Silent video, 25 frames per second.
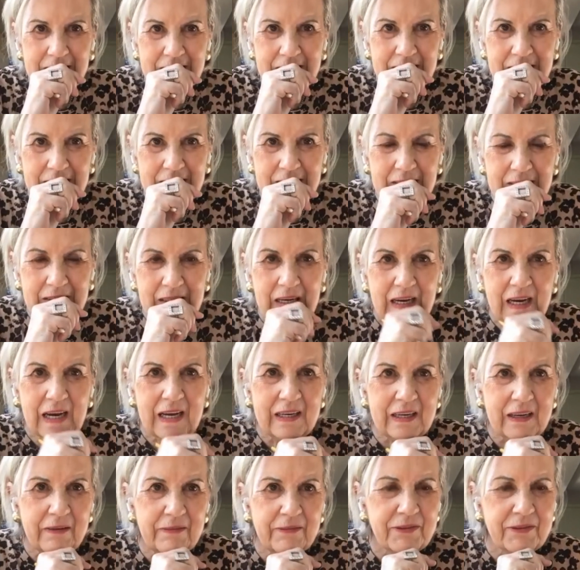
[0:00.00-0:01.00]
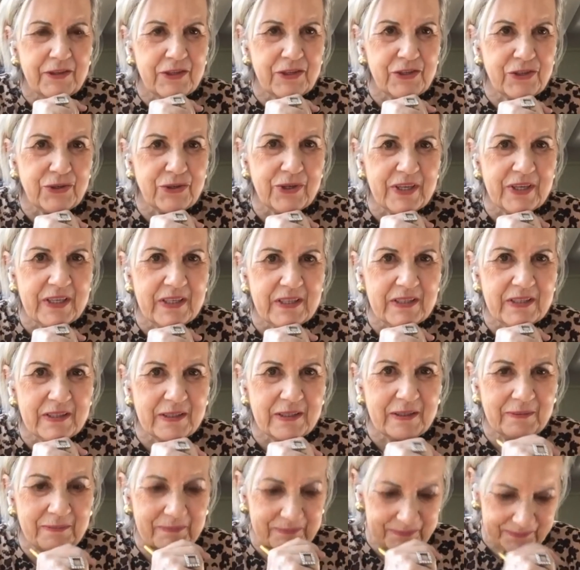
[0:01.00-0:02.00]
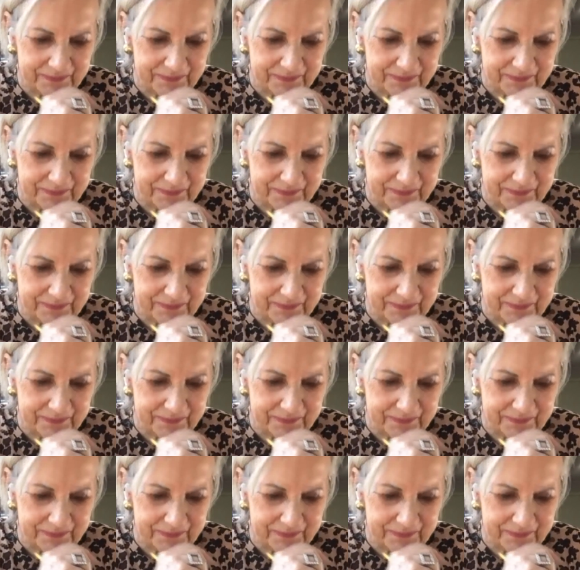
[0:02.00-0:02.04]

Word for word: And and more, I love the trees.